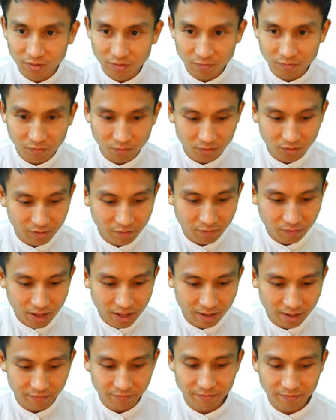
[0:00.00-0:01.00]

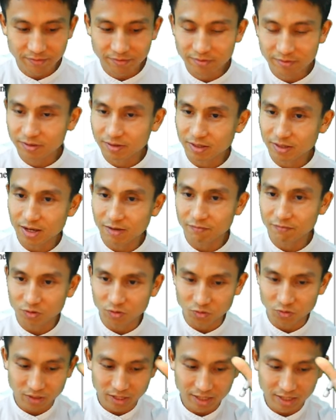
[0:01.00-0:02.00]
45. Yeah, if you
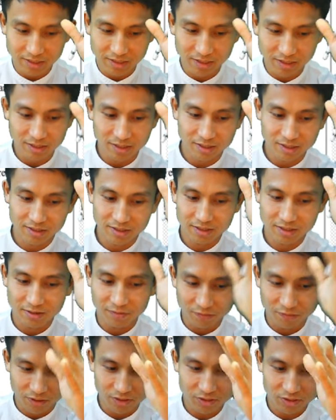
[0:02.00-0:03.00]
look at the
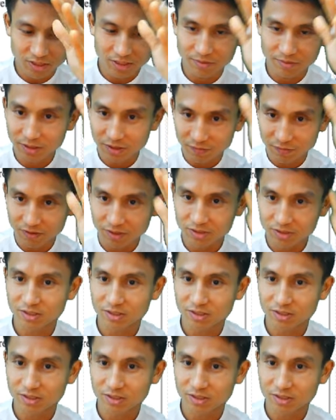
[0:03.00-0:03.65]
first term and the first